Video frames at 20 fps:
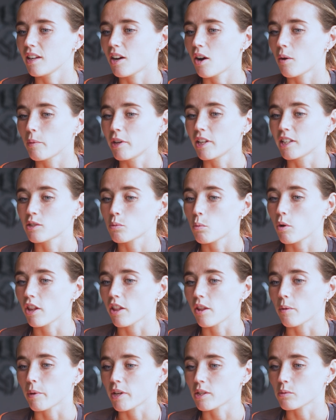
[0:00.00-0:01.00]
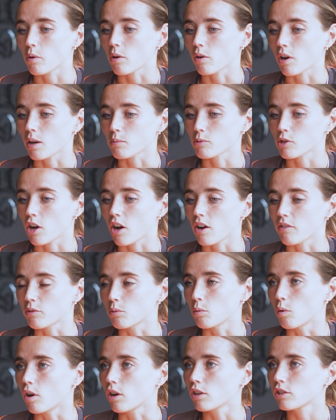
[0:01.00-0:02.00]
I mean, it's one of the best World Cups I've
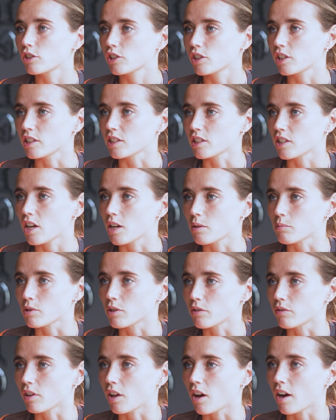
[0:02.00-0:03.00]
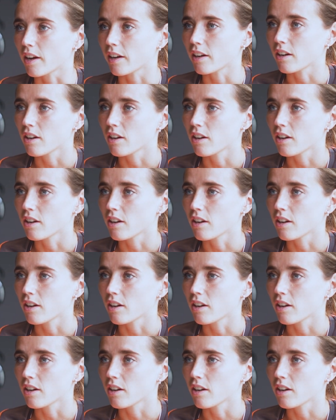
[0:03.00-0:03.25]
watched in terms of like